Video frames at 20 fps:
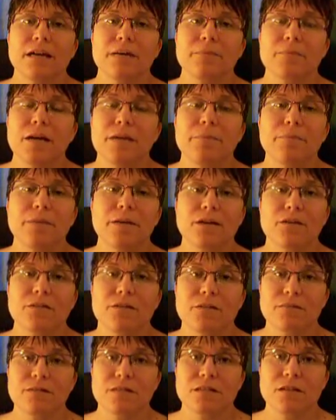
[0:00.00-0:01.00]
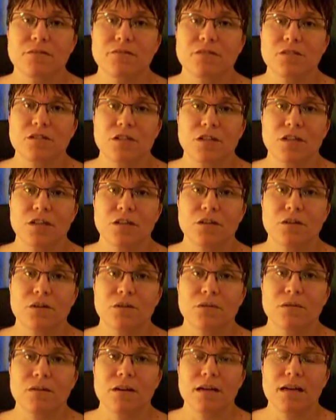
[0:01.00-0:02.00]
appear themselves to
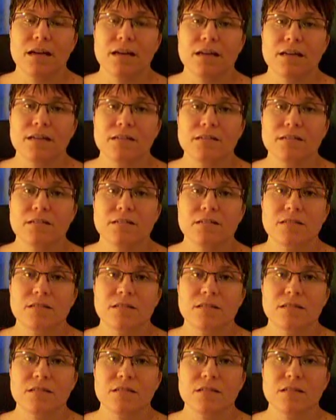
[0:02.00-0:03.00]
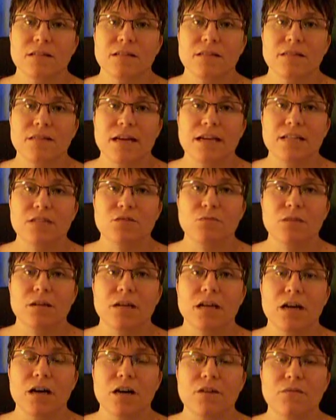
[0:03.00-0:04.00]
you, and that's what
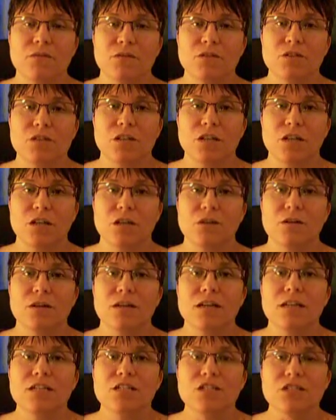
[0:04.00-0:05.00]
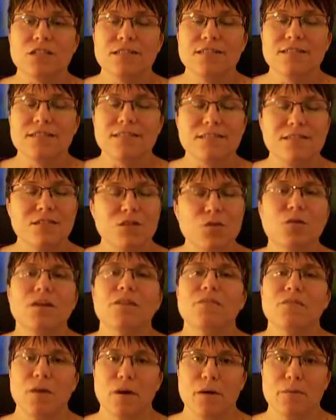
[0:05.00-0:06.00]
I offer to you. Just don't
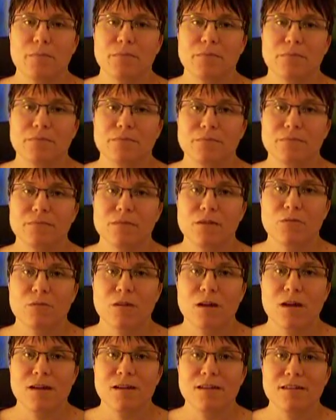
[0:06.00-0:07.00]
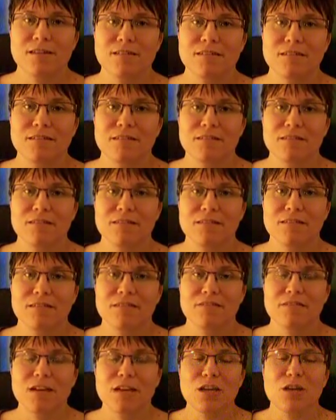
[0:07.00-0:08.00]
give up. Okay?
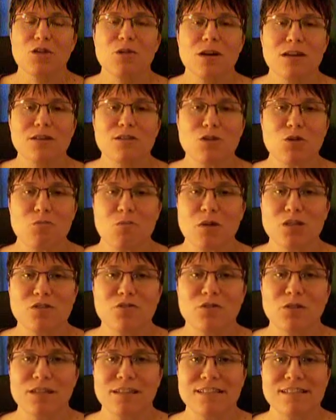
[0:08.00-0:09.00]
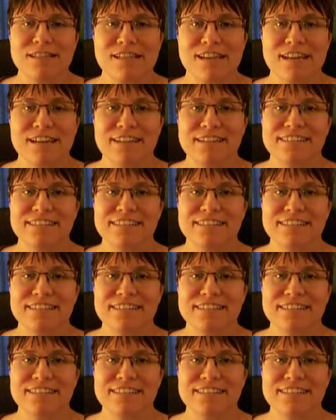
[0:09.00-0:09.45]
Thank you guys so much for listening.